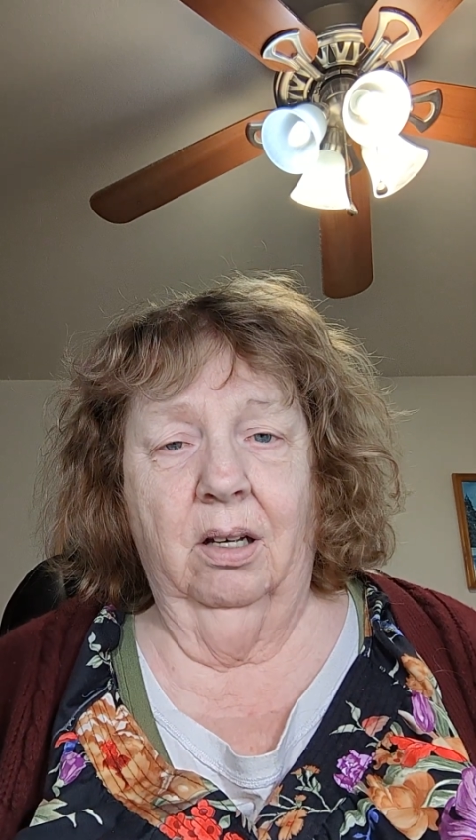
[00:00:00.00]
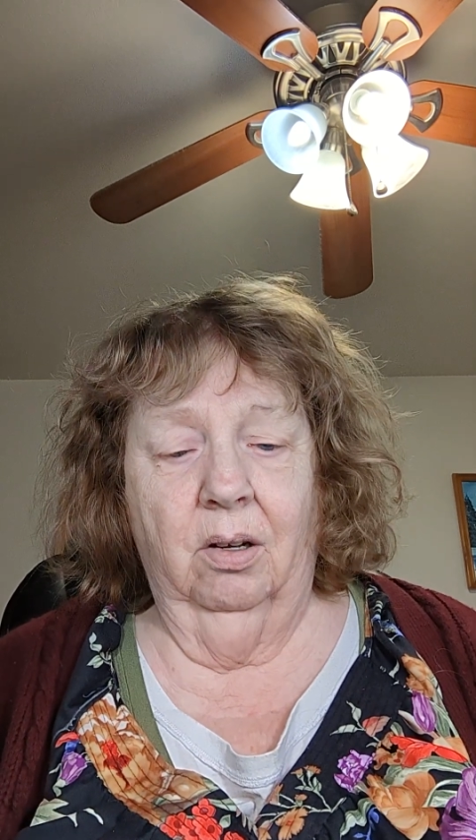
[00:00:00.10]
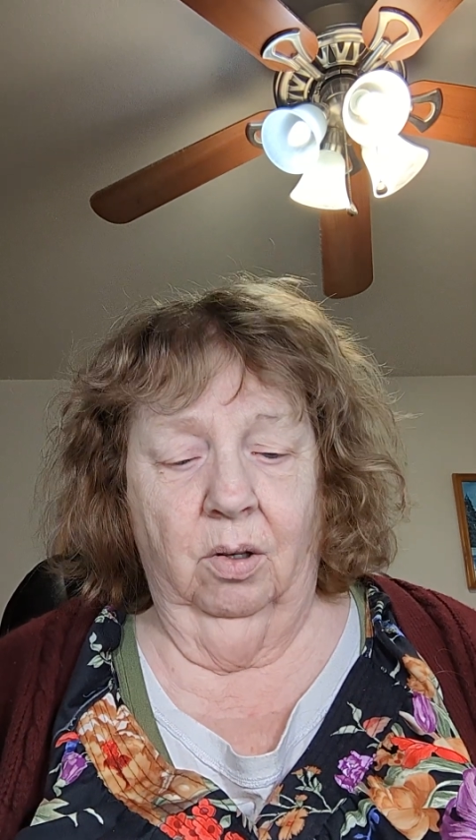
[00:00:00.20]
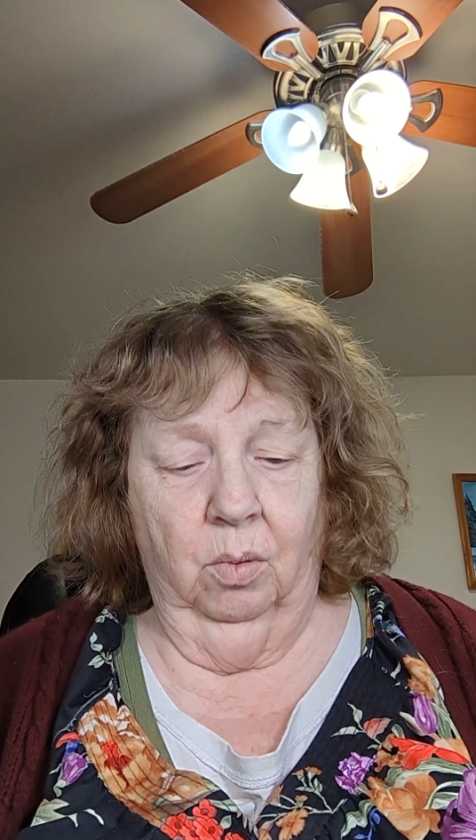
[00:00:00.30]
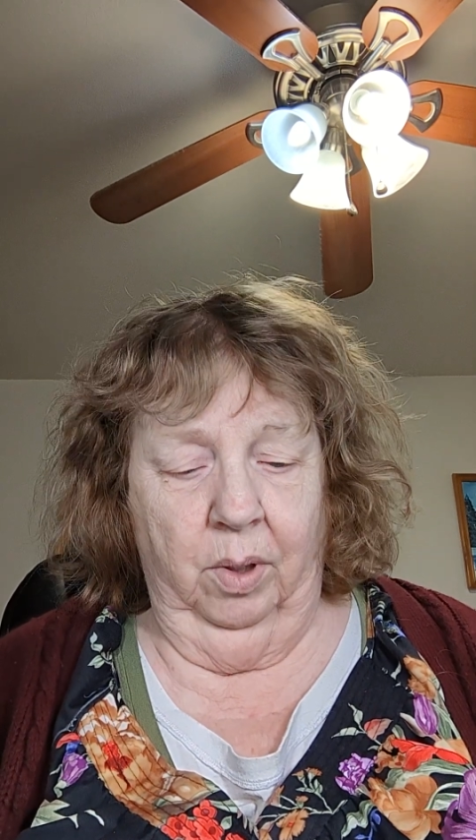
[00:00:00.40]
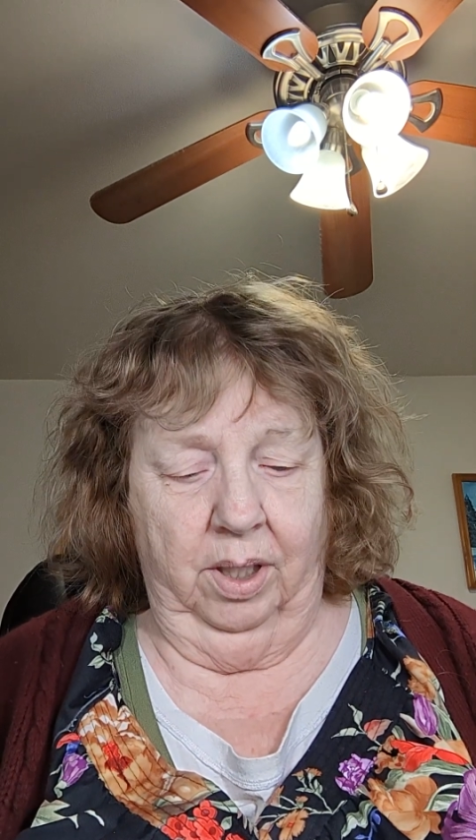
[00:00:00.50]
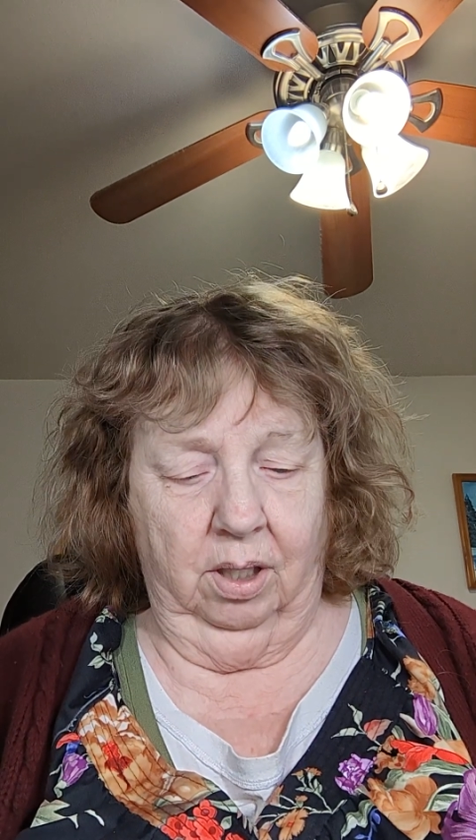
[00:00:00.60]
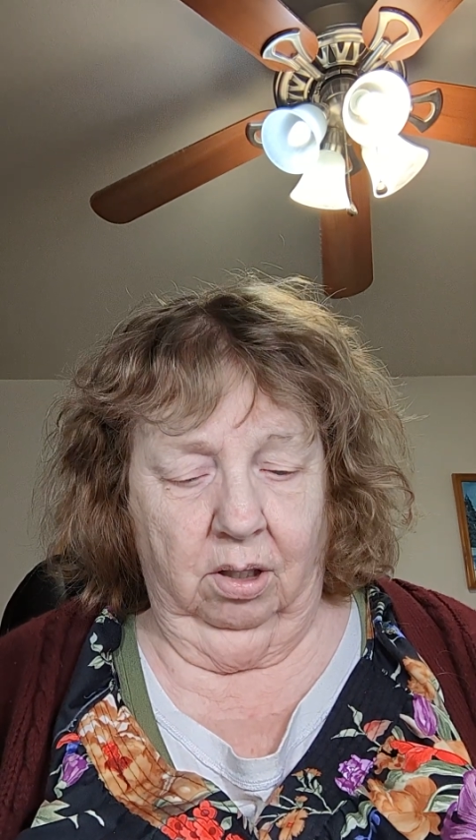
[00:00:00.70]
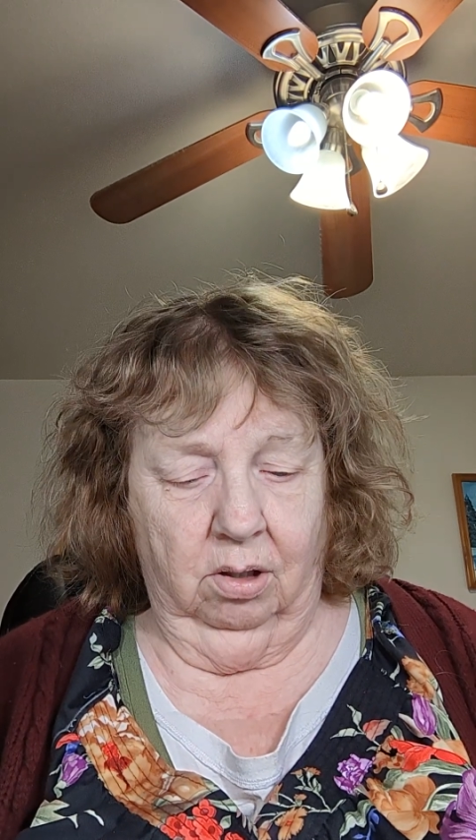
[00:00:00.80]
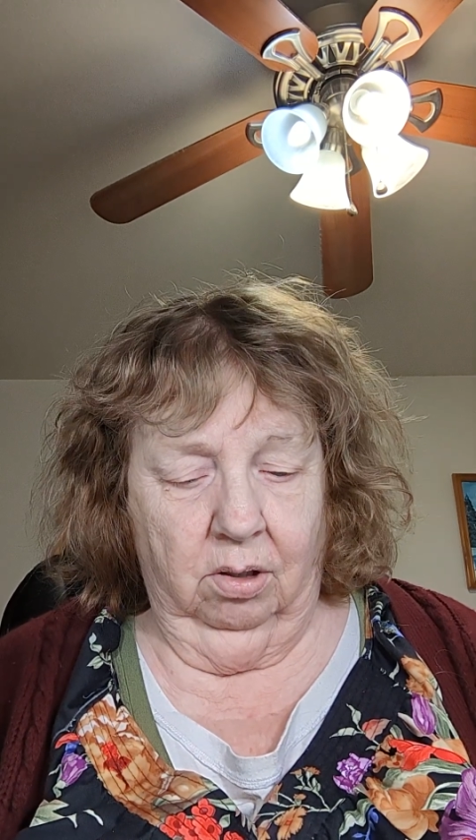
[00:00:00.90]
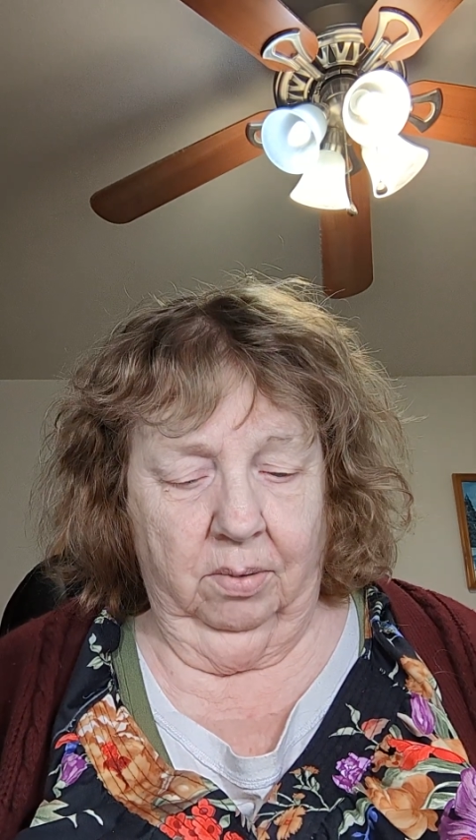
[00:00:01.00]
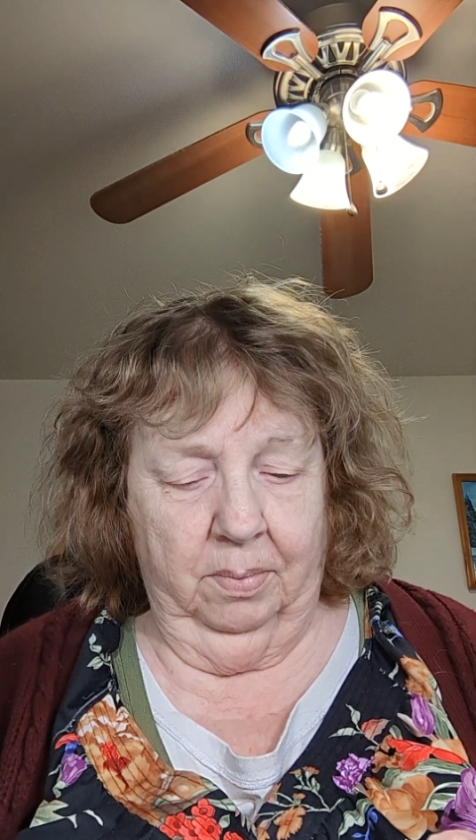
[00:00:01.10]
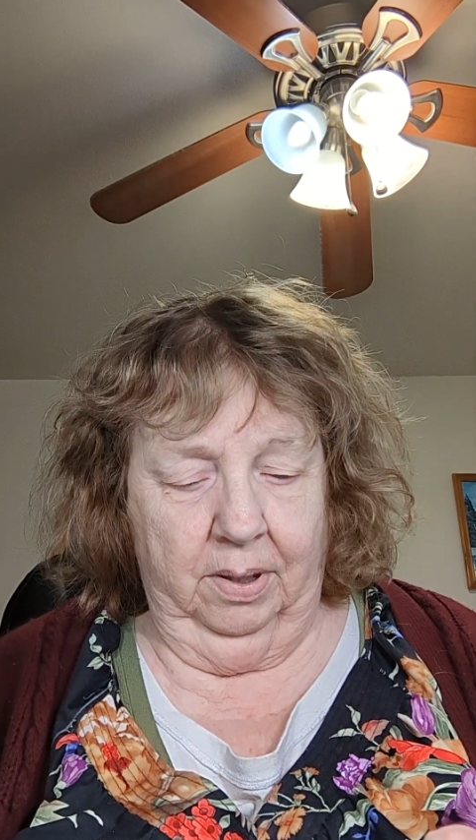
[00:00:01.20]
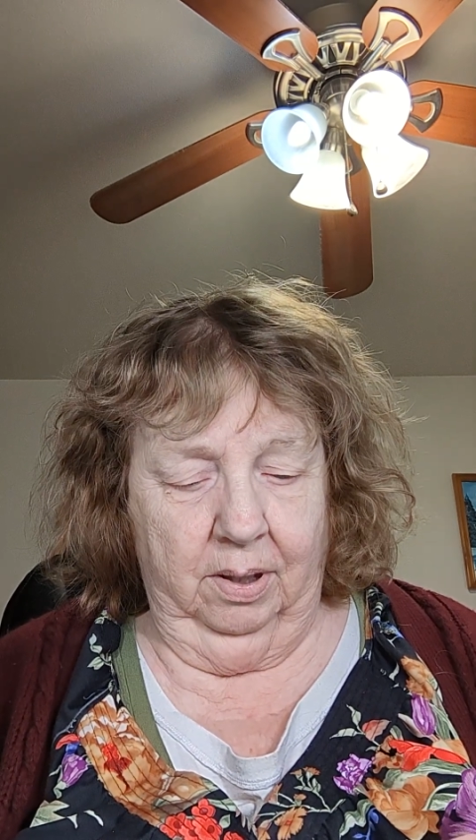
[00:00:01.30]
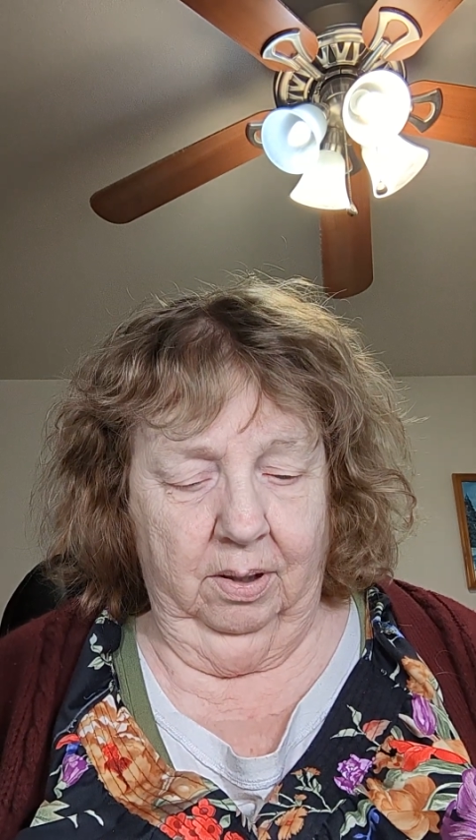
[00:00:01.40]
always hurt
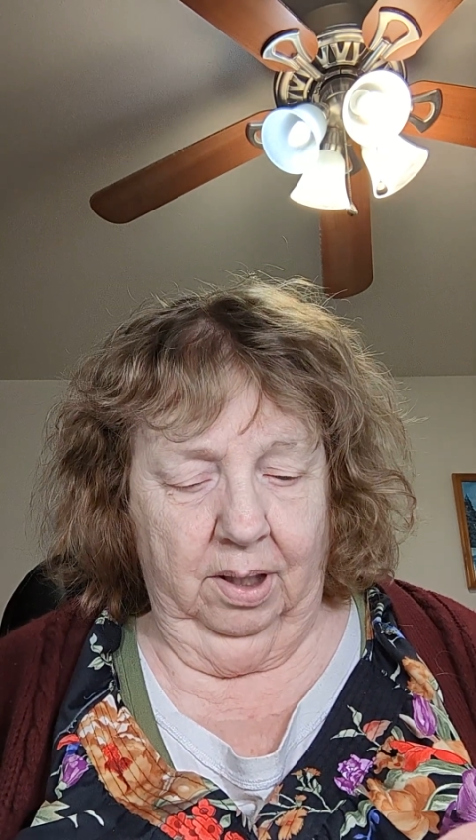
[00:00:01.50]
by the